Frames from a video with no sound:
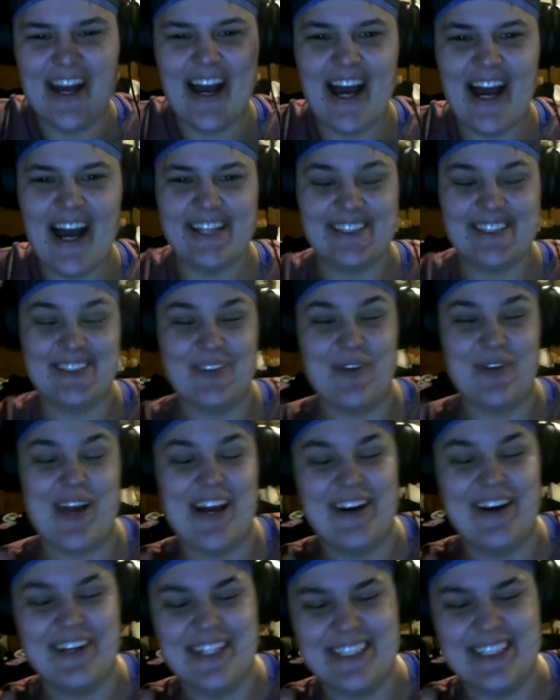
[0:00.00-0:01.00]
I
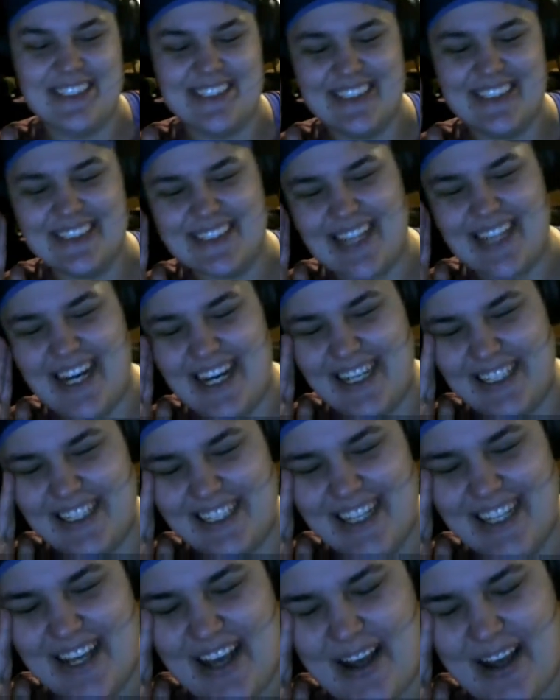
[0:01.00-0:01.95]
swear his design